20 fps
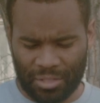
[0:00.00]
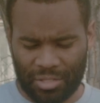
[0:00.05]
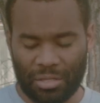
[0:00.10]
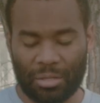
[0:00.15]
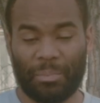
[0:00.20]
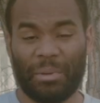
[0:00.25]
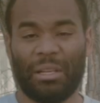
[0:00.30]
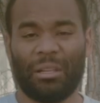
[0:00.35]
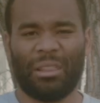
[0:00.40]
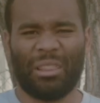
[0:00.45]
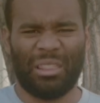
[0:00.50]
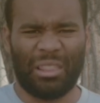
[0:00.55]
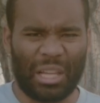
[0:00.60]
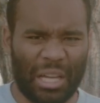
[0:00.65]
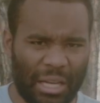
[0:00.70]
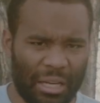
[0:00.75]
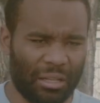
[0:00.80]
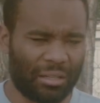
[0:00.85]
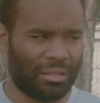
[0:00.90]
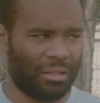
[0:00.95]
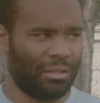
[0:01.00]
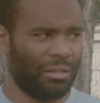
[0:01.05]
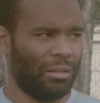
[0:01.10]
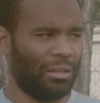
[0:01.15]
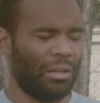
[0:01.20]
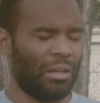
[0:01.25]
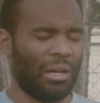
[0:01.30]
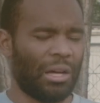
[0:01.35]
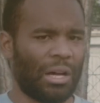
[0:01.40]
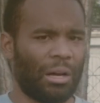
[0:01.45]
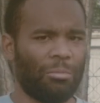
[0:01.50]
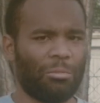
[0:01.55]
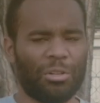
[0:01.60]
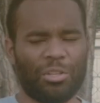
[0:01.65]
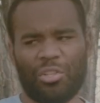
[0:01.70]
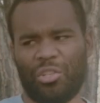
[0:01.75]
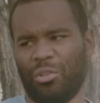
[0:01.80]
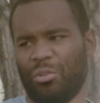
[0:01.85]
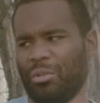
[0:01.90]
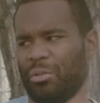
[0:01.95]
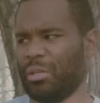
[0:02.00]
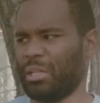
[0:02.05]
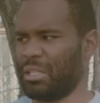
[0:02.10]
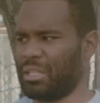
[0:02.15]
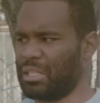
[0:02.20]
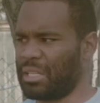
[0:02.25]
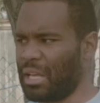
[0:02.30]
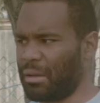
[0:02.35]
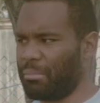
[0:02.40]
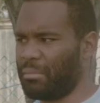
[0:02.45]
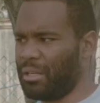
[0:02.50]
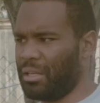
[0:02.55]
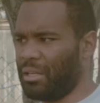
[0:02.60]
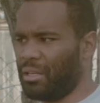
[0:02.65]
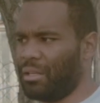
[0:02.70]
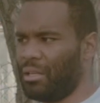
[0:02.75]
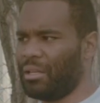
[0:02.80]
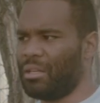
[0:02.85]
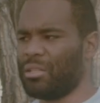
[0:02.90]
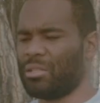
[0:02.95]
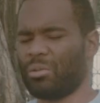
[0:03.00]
To be liked. I want you to accept me,